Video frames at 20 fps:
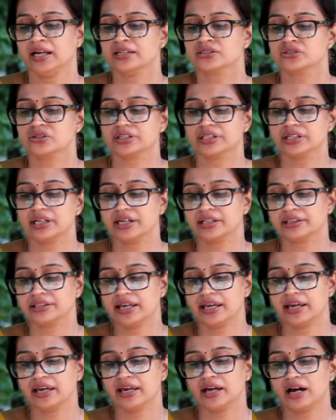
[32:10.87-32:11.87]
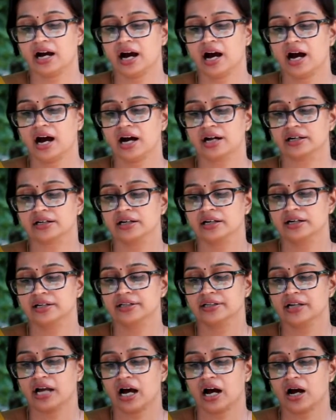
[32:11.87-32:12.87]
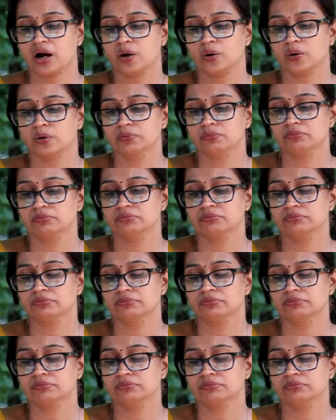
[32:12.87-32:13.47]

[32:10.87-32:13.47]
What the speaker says: So they are now